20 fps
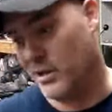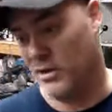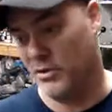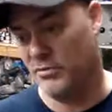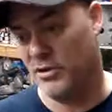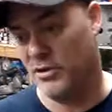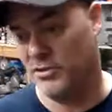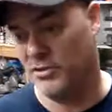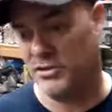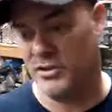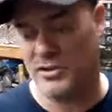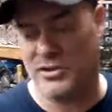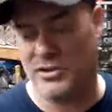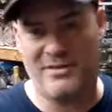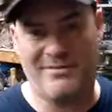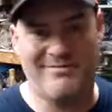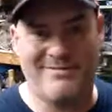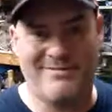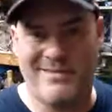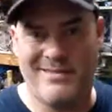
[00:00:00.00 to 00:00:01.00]
know,
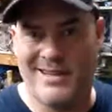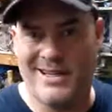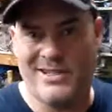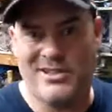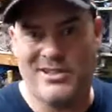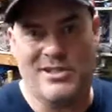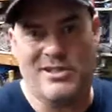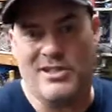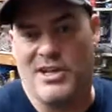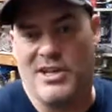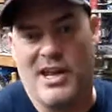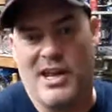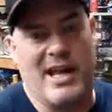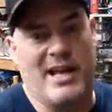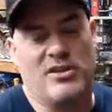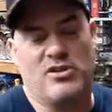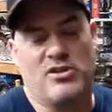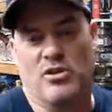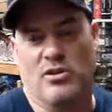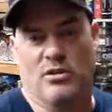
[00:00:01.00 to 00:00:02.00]
that's just the
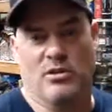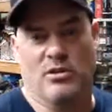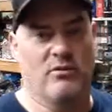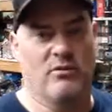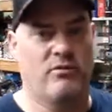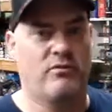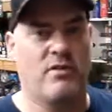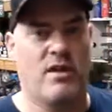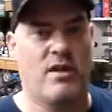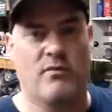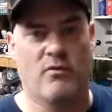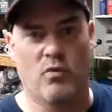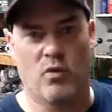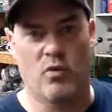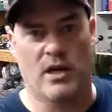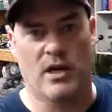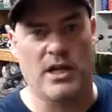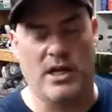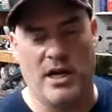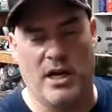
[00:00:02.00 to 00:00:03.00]
nature of
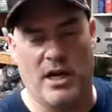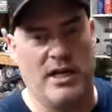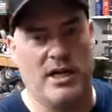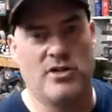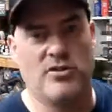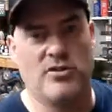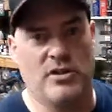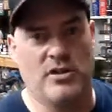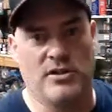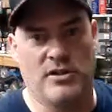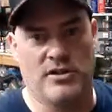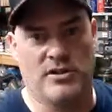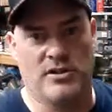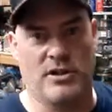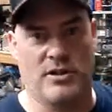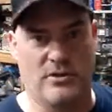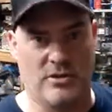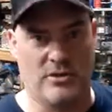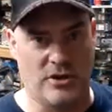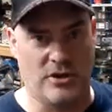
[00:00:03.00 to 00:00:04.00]
working on engines, is
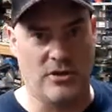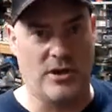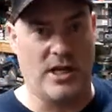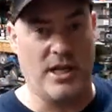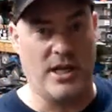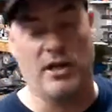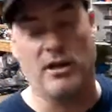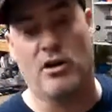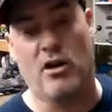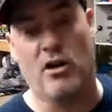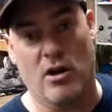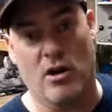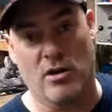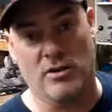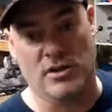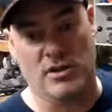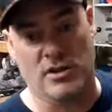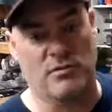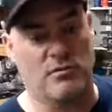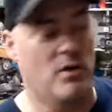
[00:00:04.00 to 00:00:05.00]
they're dirty, and cars as